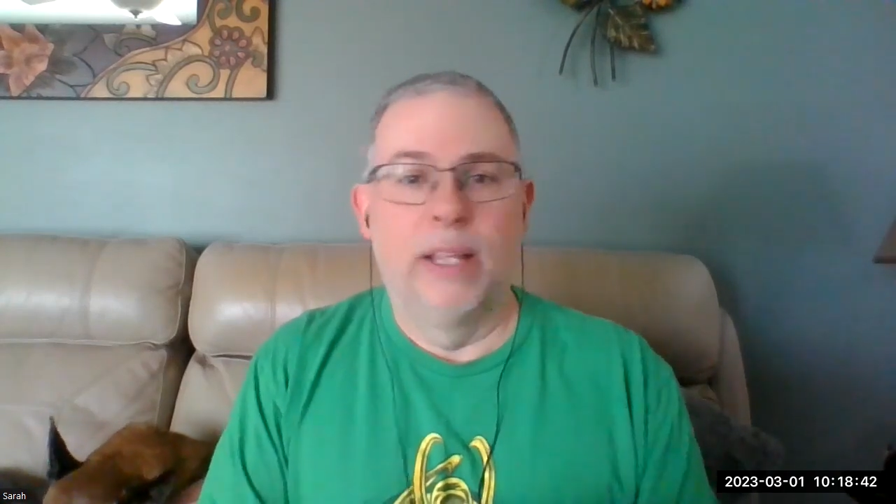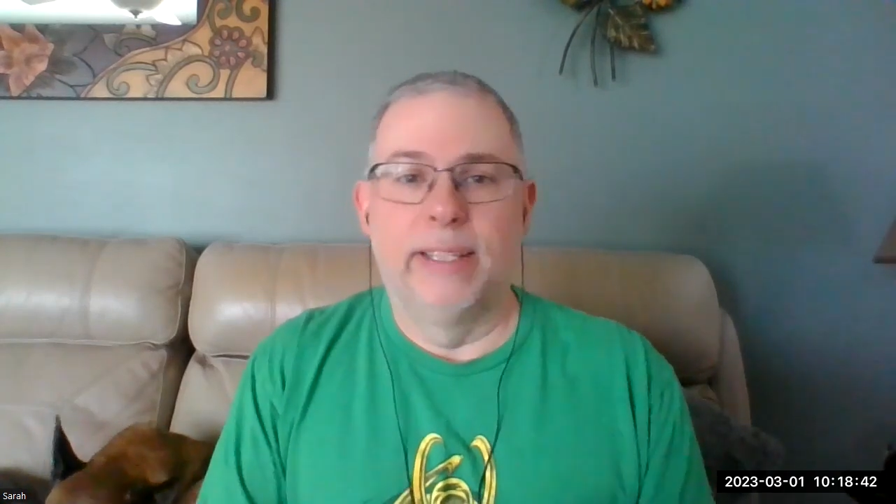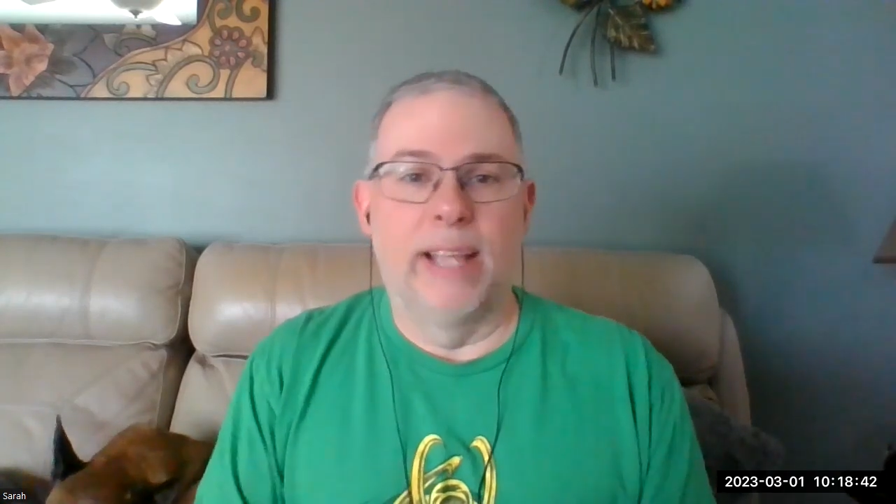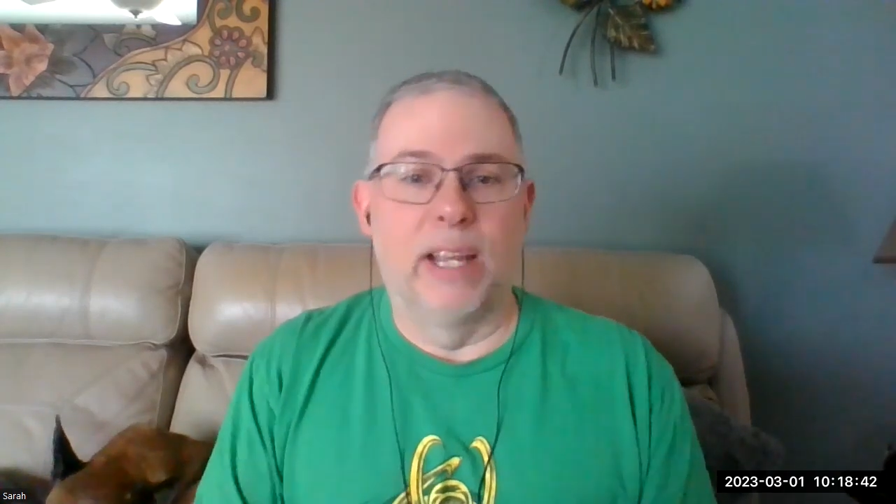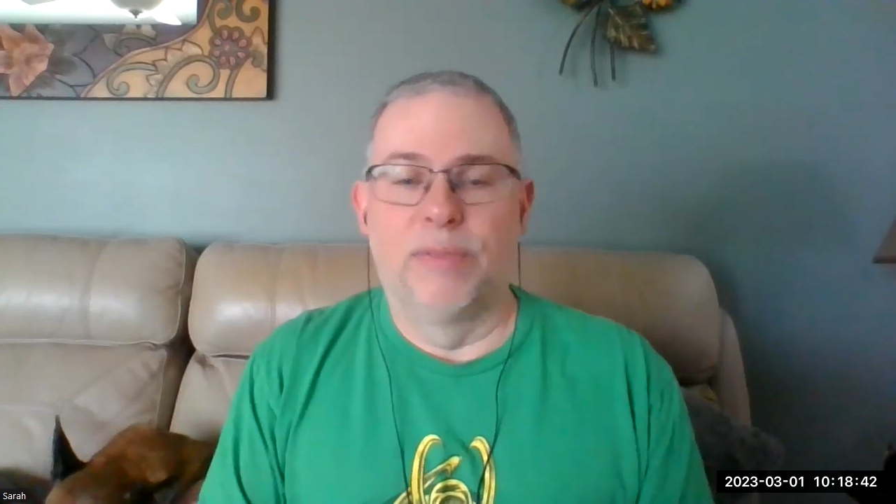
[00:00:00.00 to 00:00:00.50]

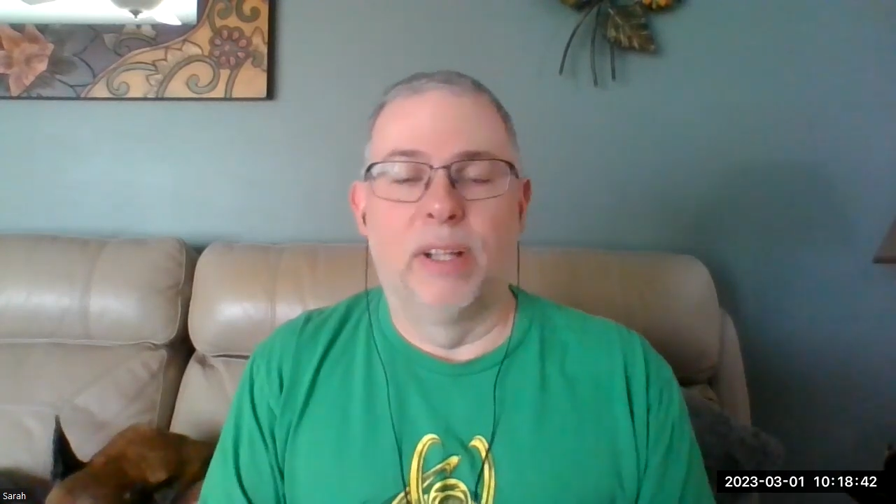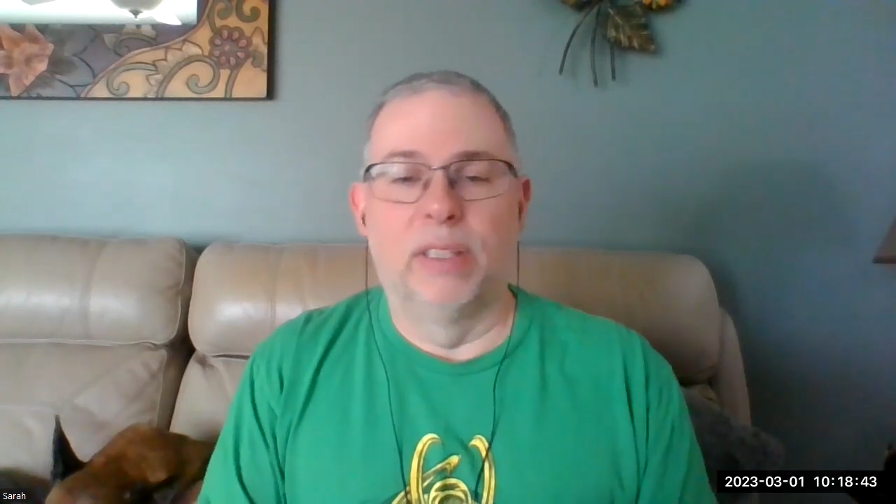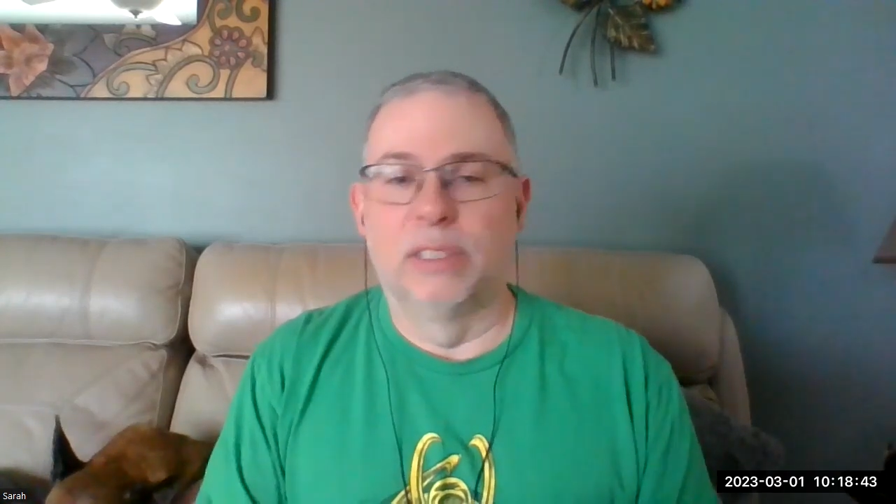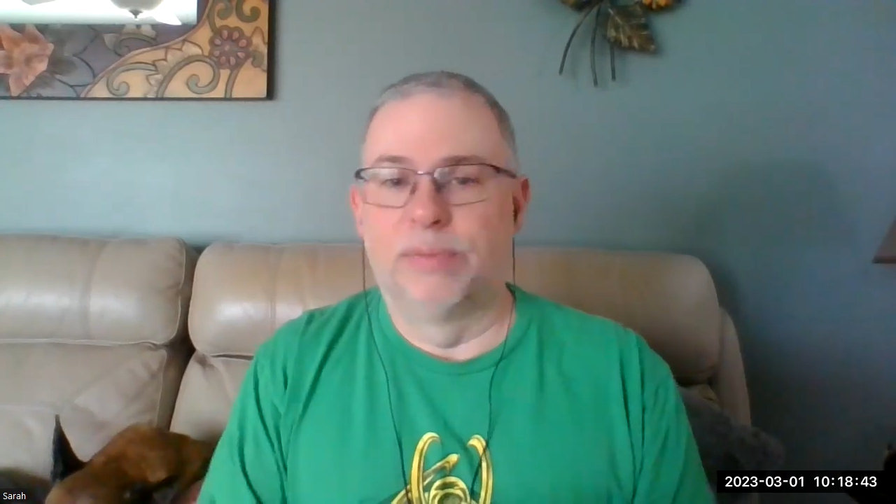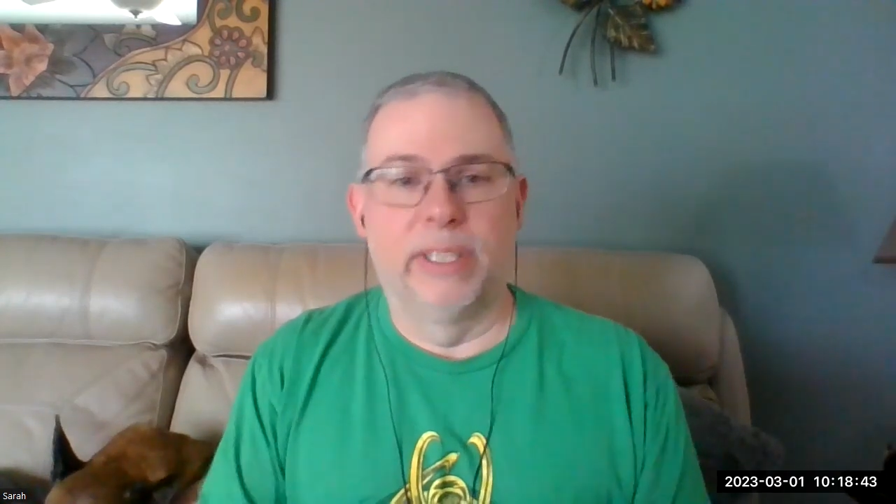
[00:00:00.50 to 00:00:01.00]
The
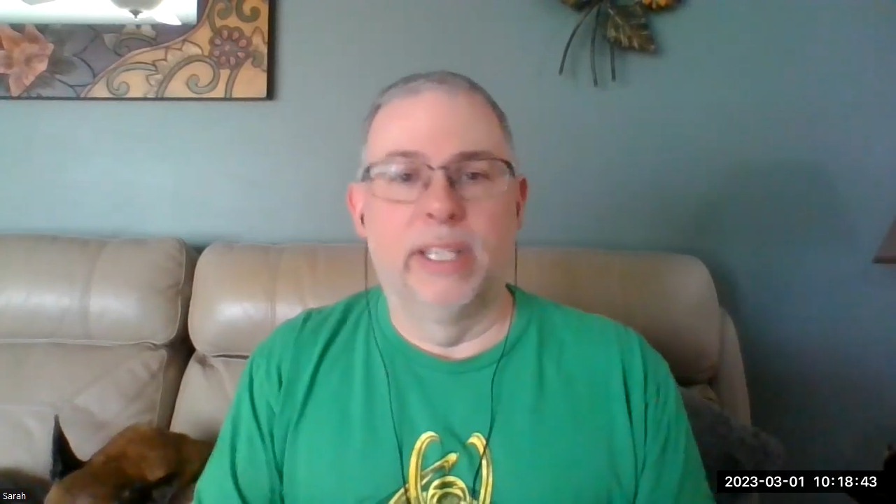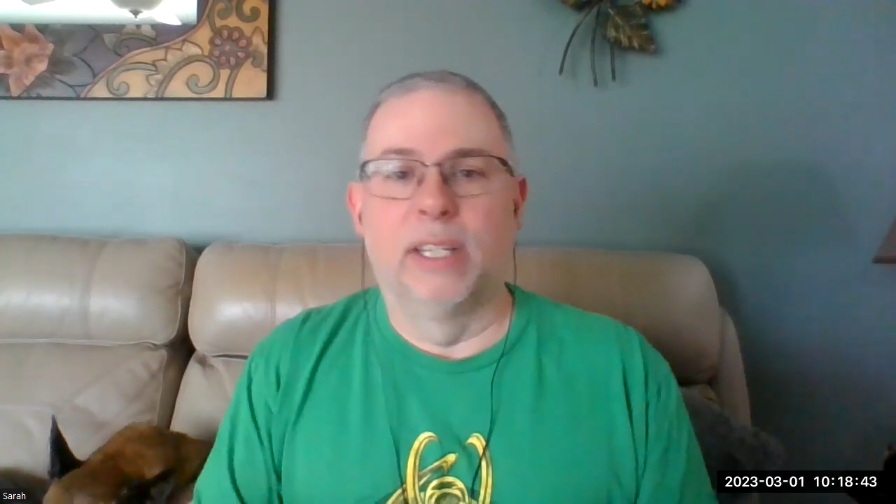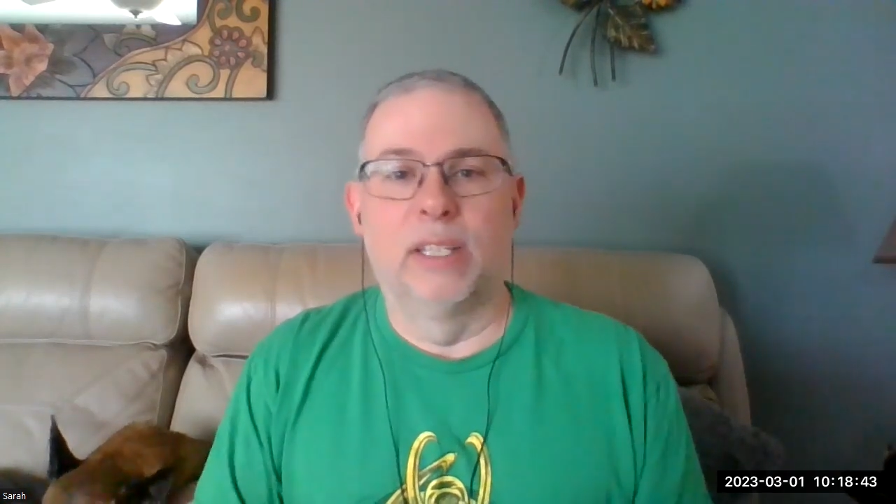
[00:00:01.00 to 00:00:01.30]
NFL is free and